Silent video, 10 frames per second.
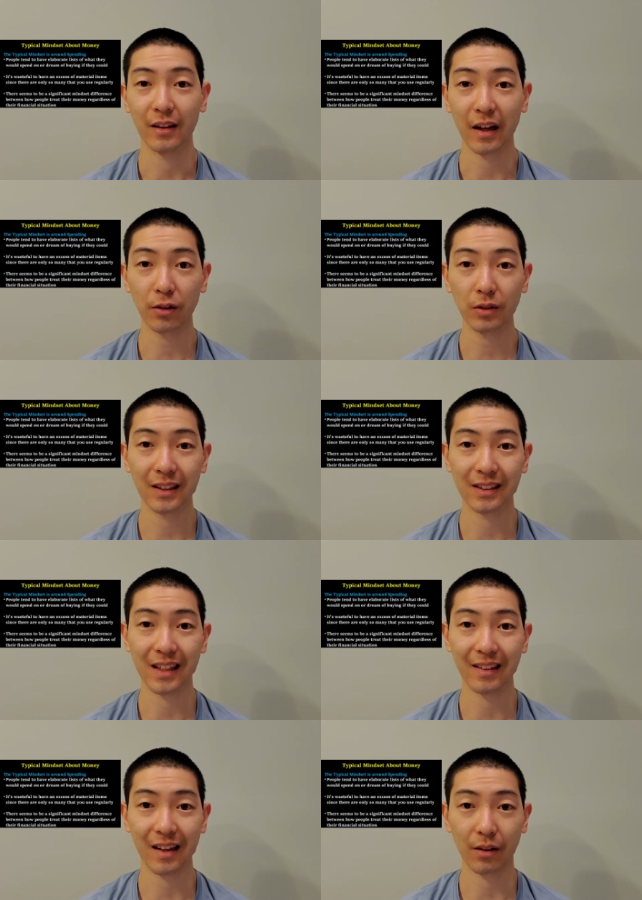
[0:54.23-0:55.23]
Not only is
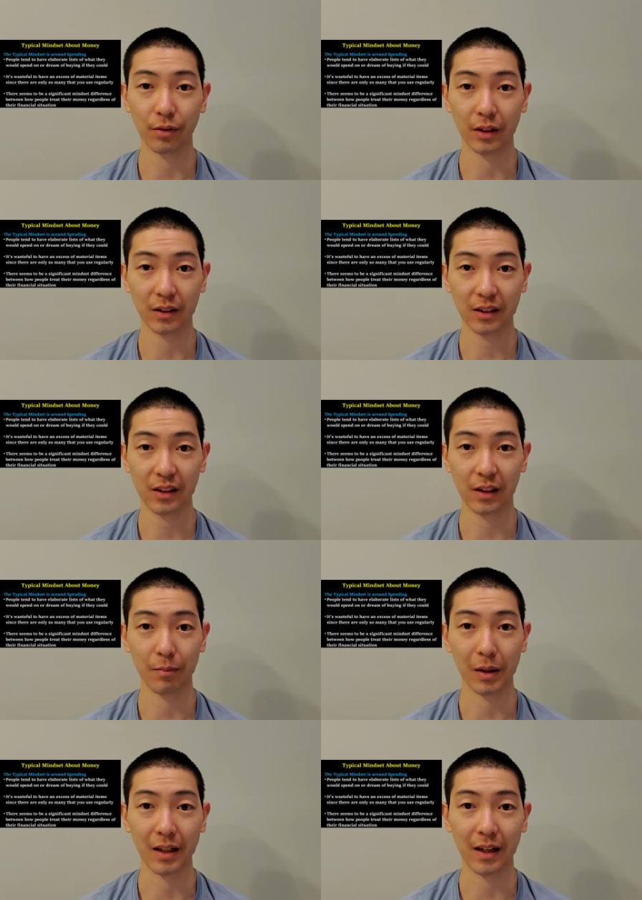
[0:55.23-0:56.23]
that not realistic in
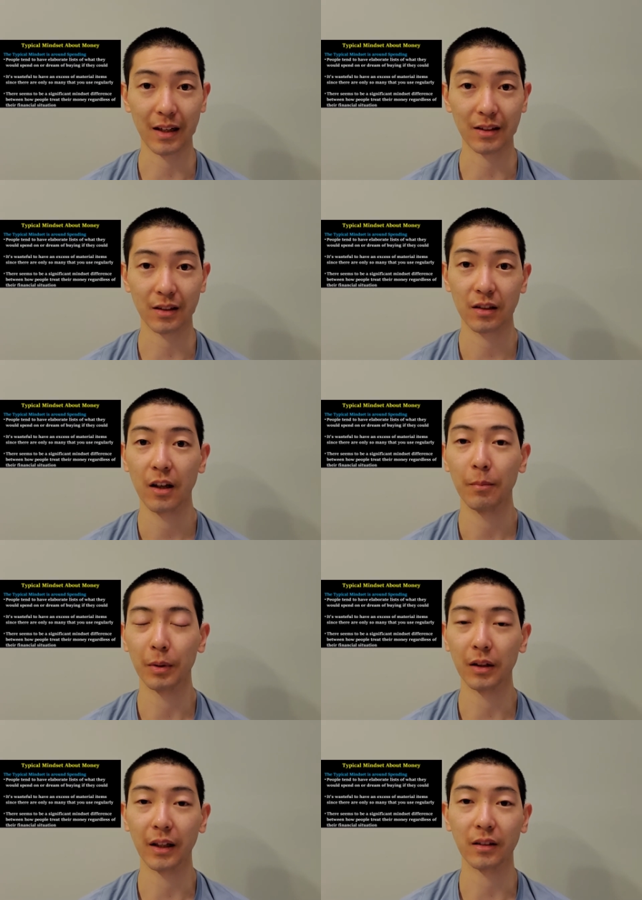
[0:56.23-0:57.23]
many cases, but
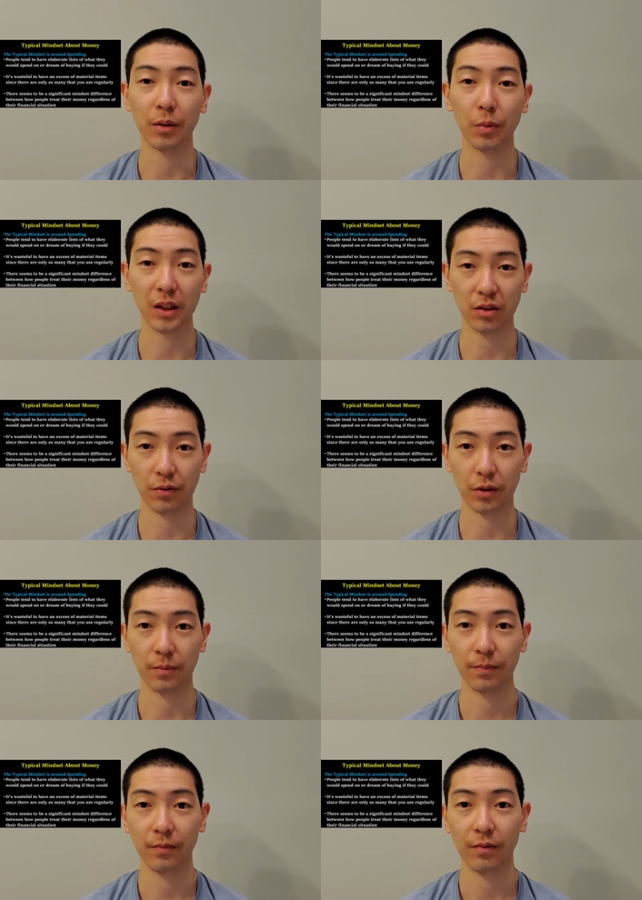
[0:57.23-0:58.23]
likely wasteful.
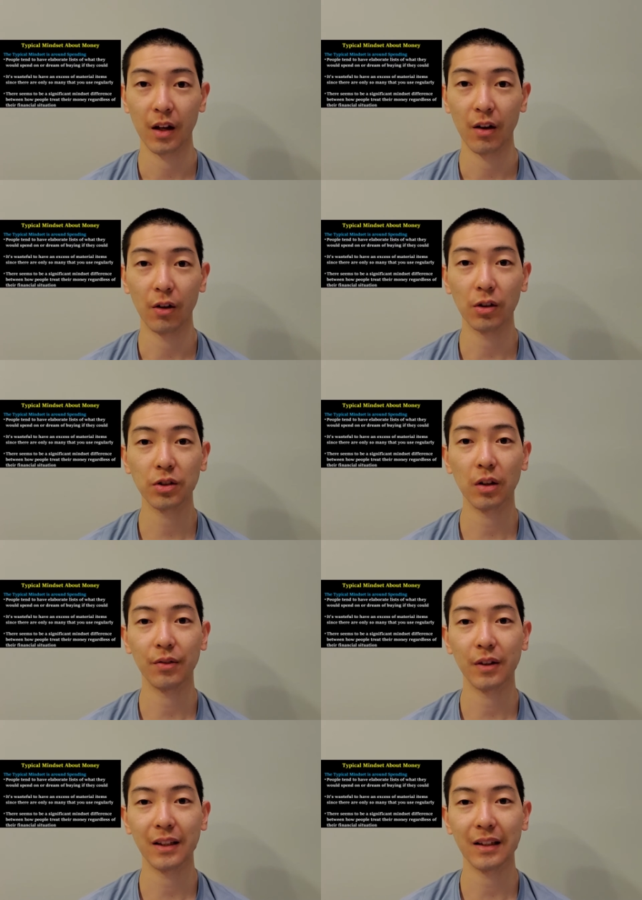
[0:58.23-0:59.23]
Also, I
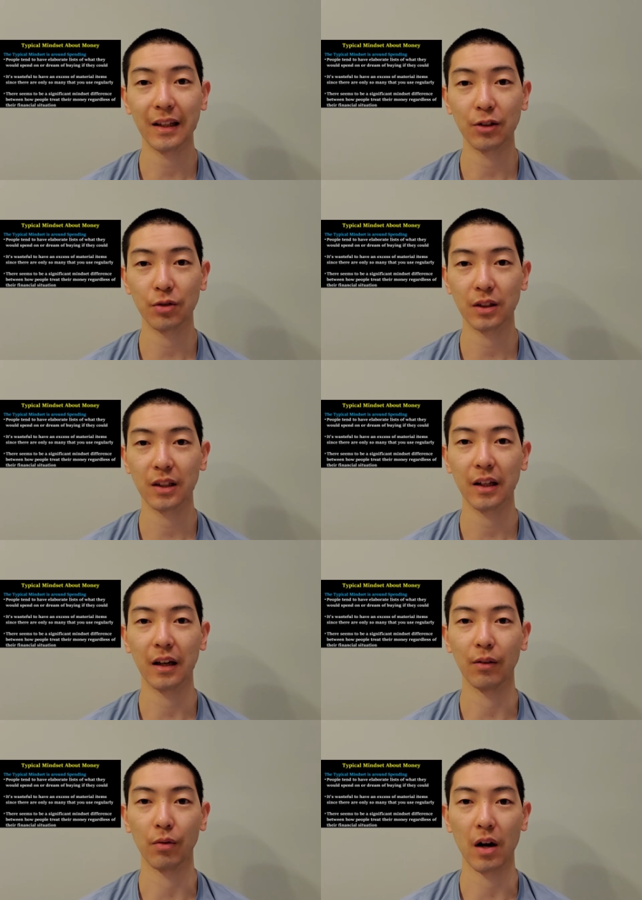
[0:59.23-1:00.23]
find it interesting and
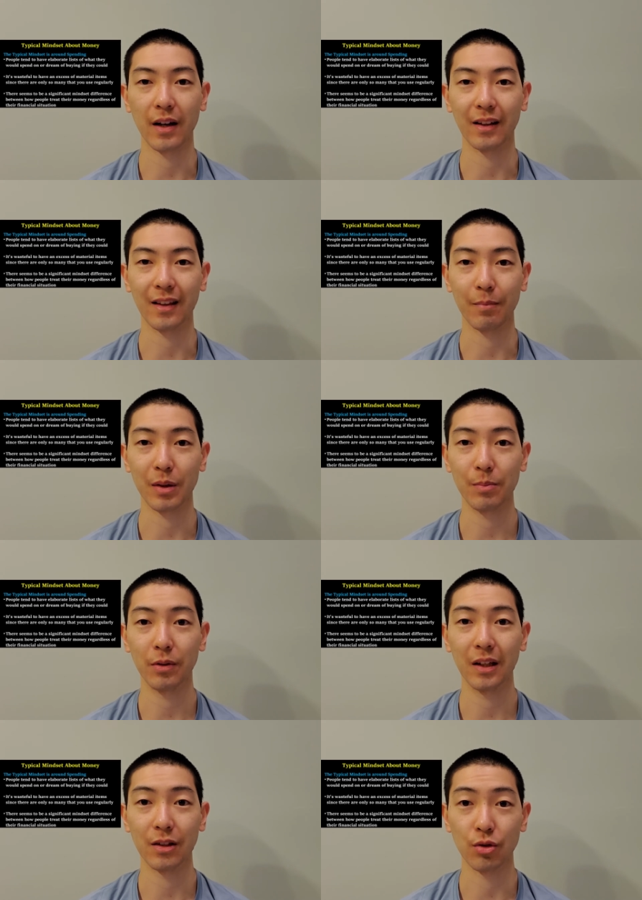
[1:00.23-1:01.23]
ironic that people
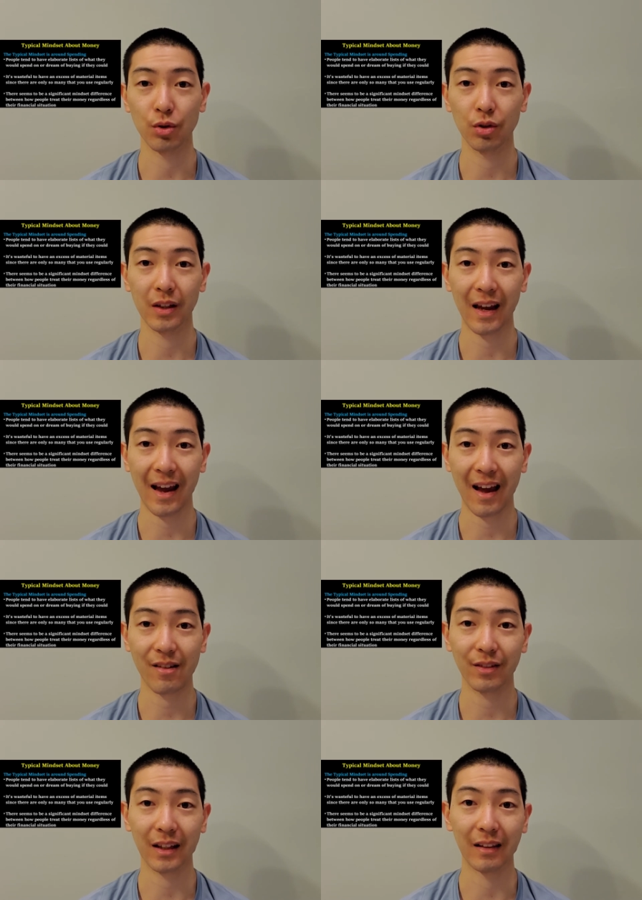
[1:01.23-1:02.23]
that usually
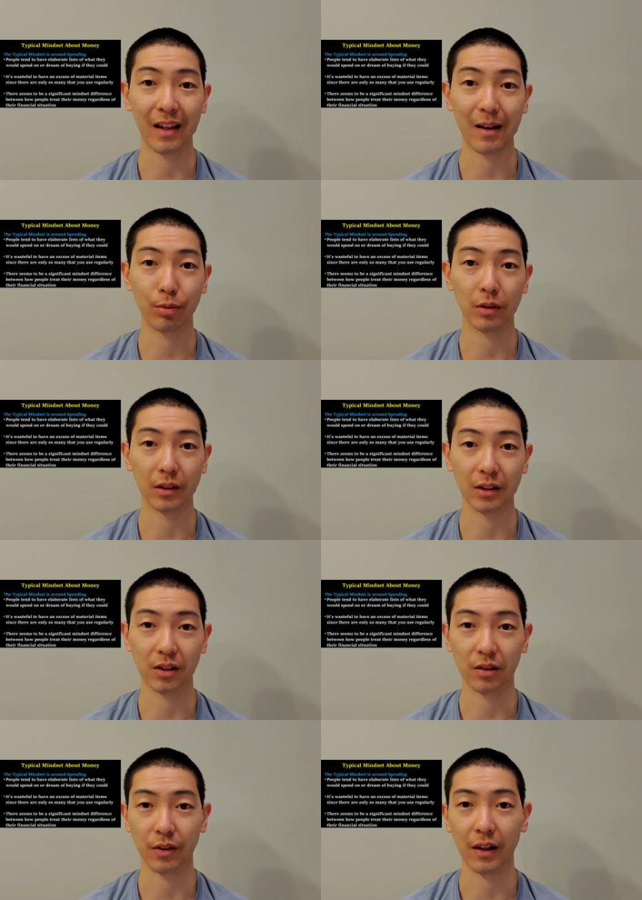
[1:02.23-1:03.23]
have elaborate lists
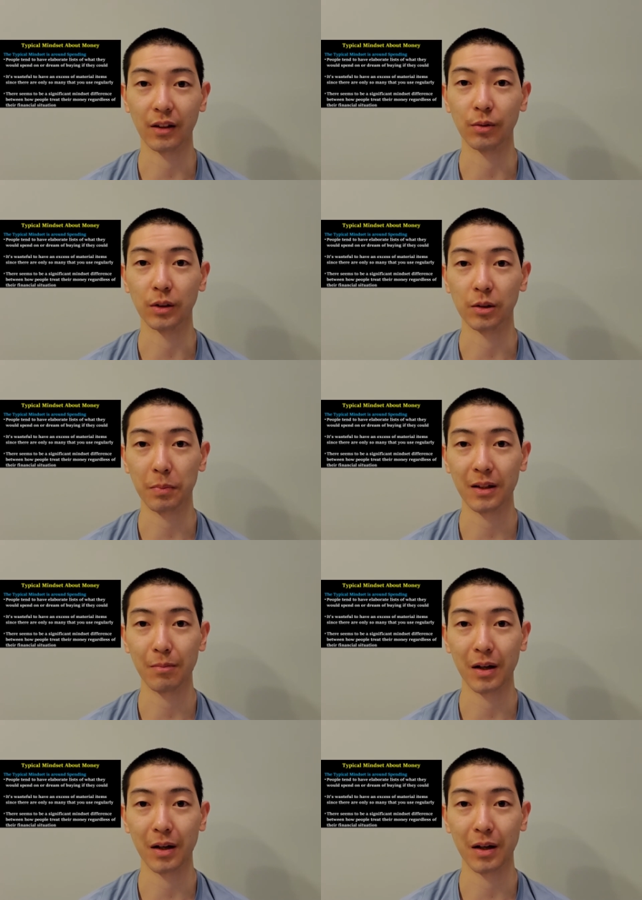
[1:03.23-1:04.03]
of how they would spend